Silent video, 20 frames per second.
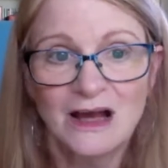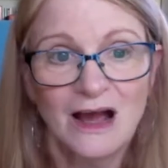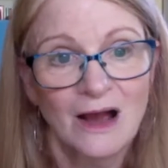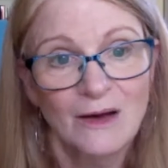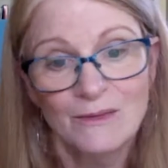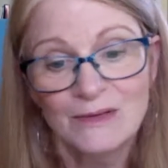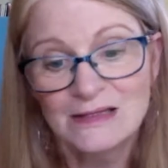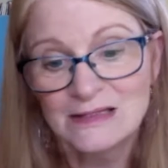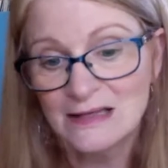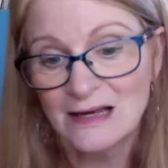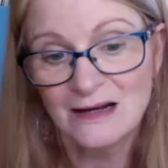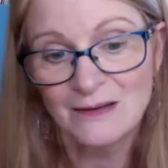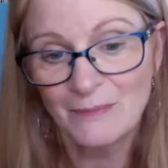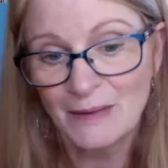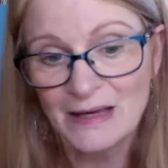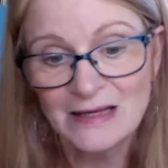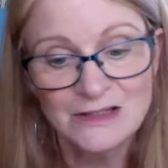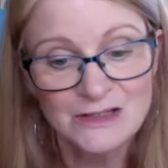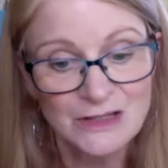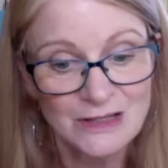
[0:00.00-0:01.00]
I always say to
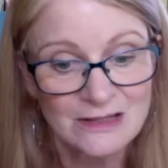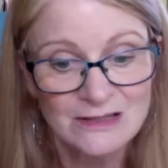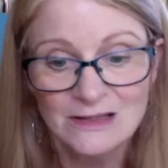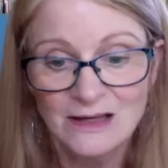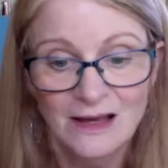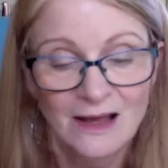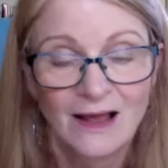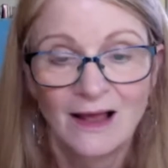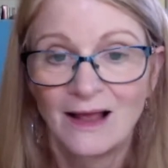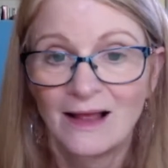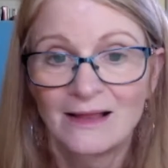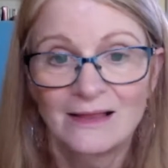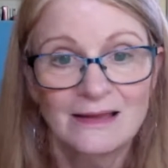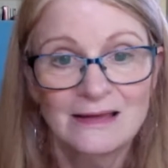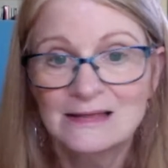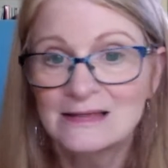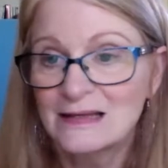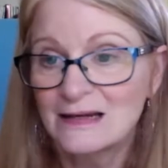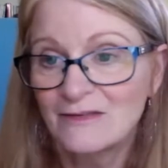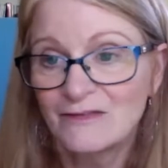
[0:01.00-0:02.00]
patients,
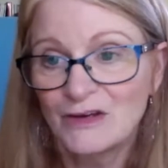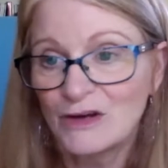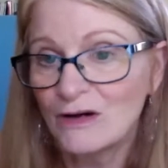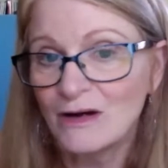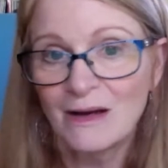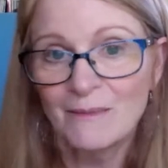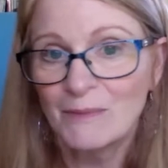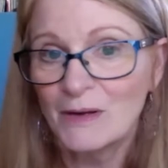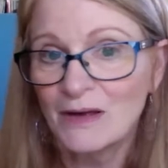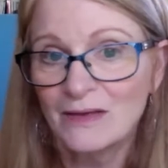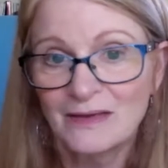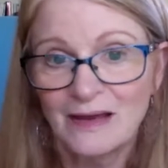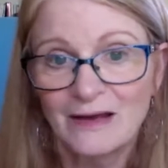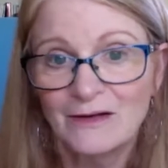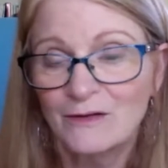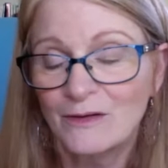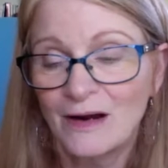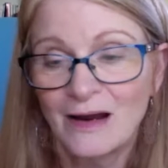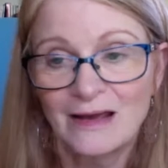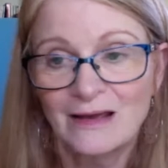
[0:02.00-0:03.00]
listen, if you're up all night
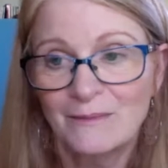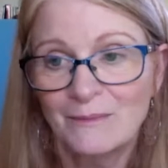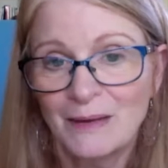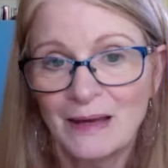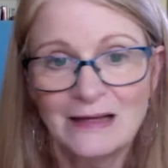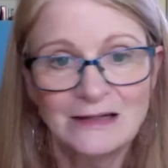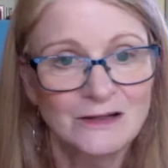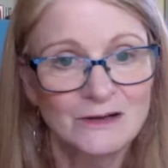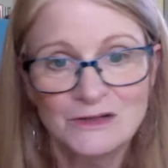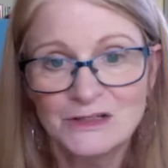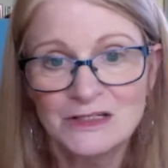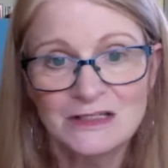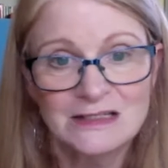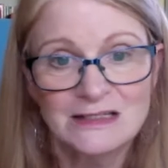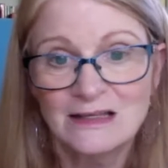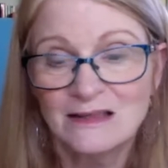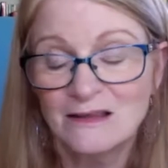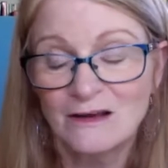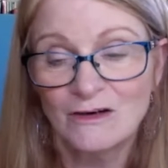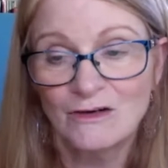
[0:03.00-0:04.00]
crying in pain, don't just
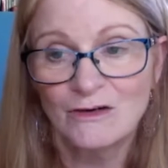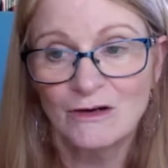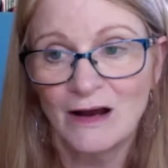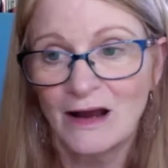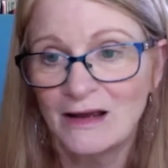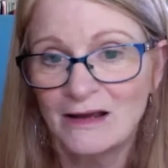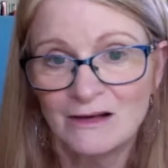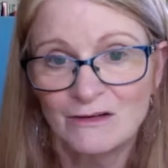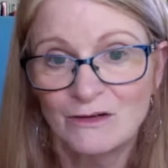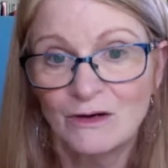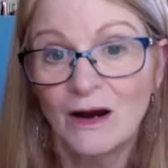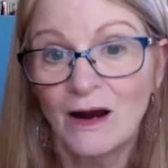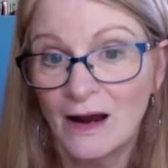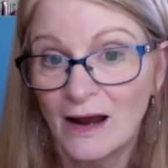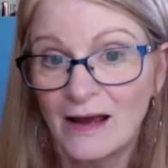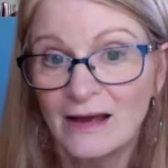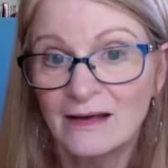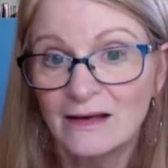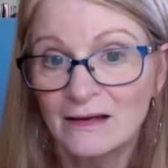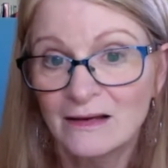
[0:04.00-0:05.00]
sit there and
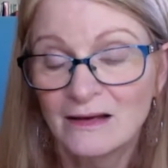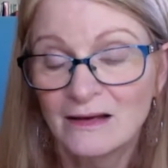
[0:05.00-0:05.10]
cry.